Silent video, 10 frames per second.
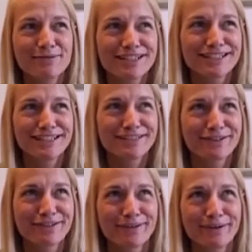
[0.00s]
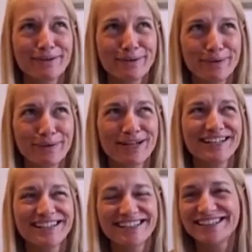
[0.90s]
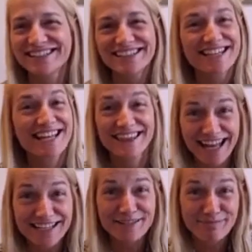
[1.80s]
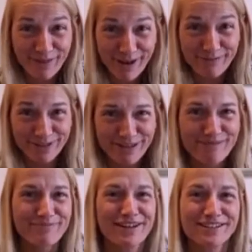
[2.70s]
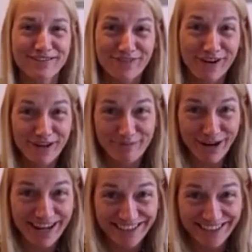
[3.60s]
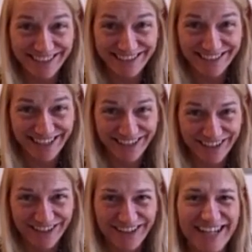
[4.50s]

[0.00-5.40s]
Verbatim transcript: I'm listening to it going, oh, that's a problem because I've already branded this sucker.